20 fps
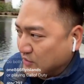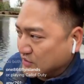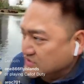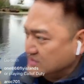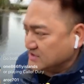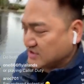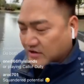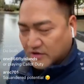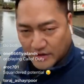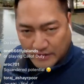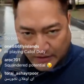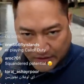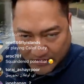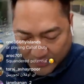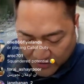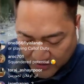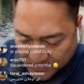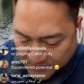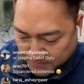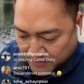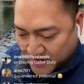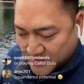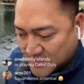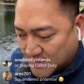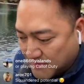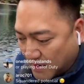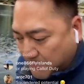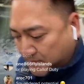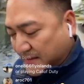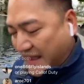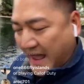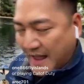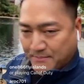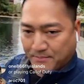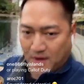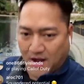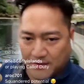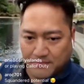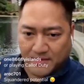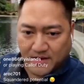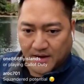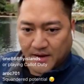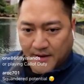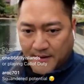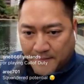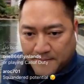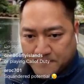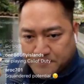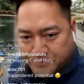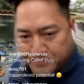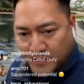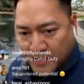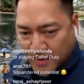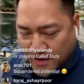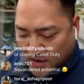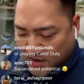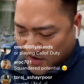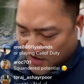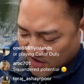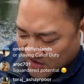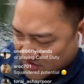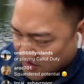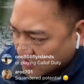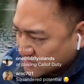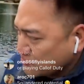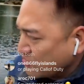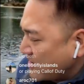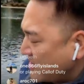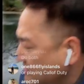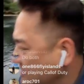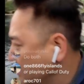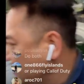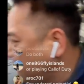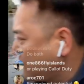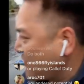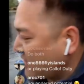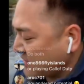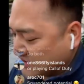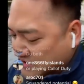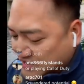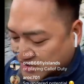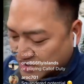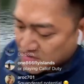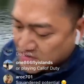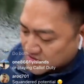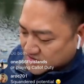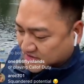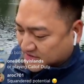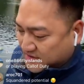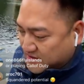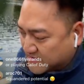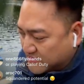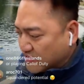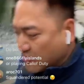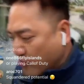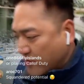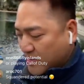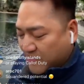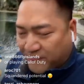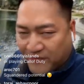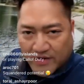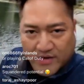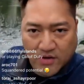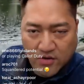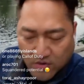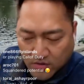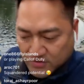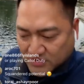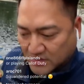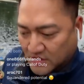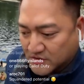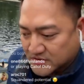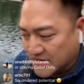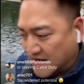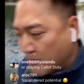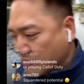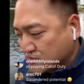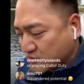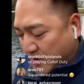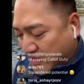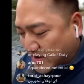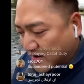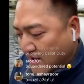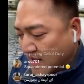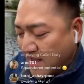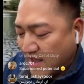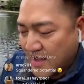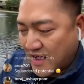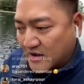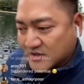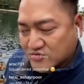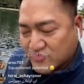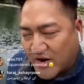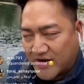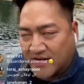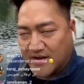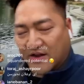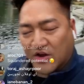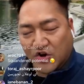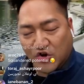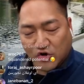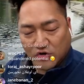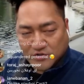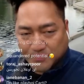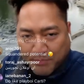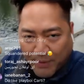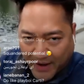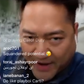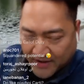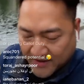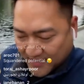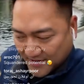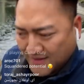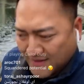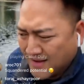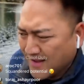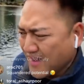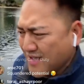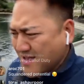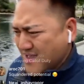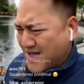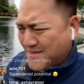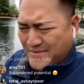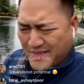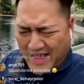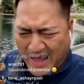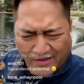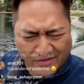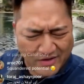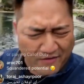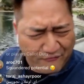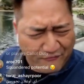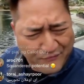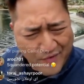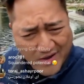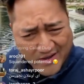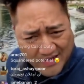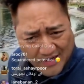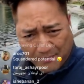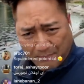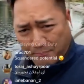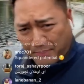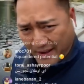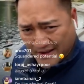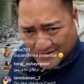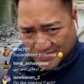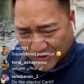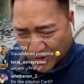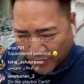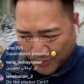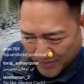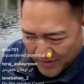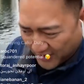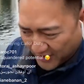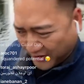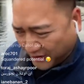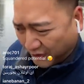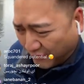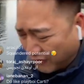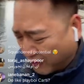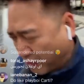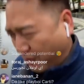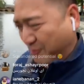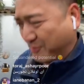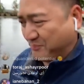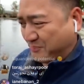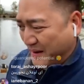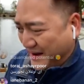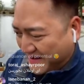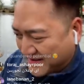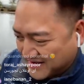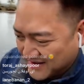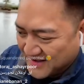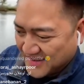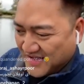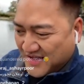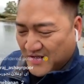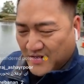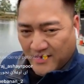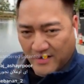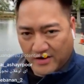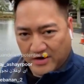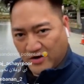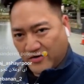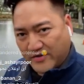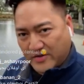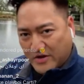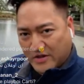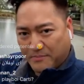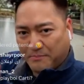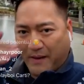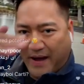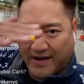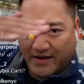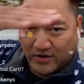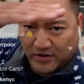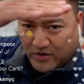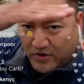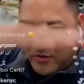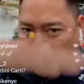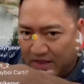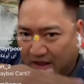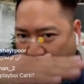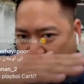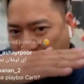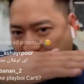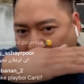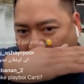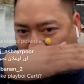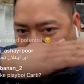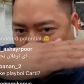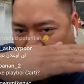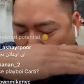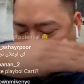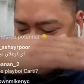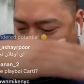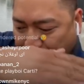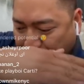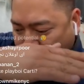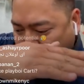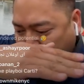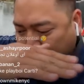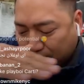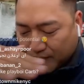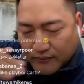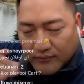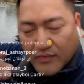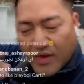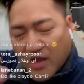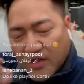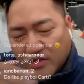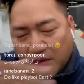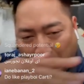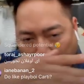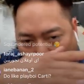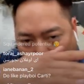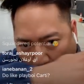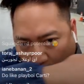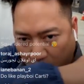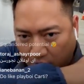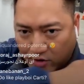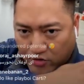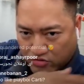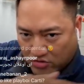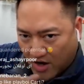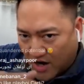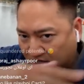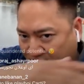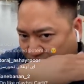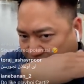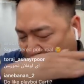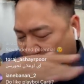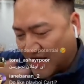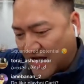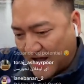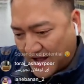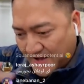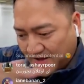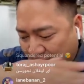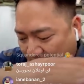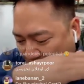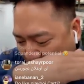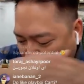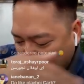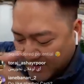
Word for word: It was just on the clearance bin that my dad bought me. So I was wearing these fucking shoes, and they're like, "You're wearing fucking girls' clothes." And I was wearing, I was riding a girl's bike. I'm like, how's the fuck can a bicycle be a girl bike? You know, you the bicycle, they, they have the the bar across with the guy,